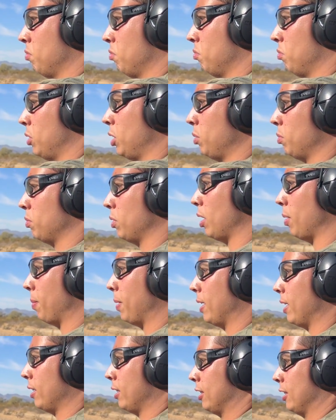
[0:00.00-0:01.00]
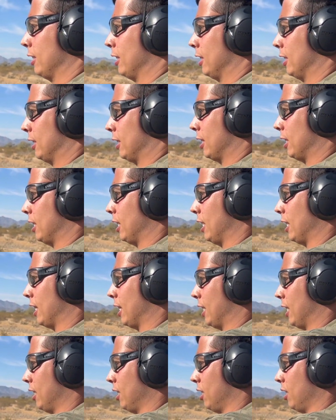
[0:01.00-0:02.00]
Nope, not bad. Let's take
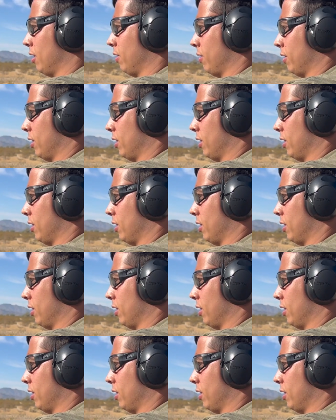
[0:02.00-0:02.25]
that off.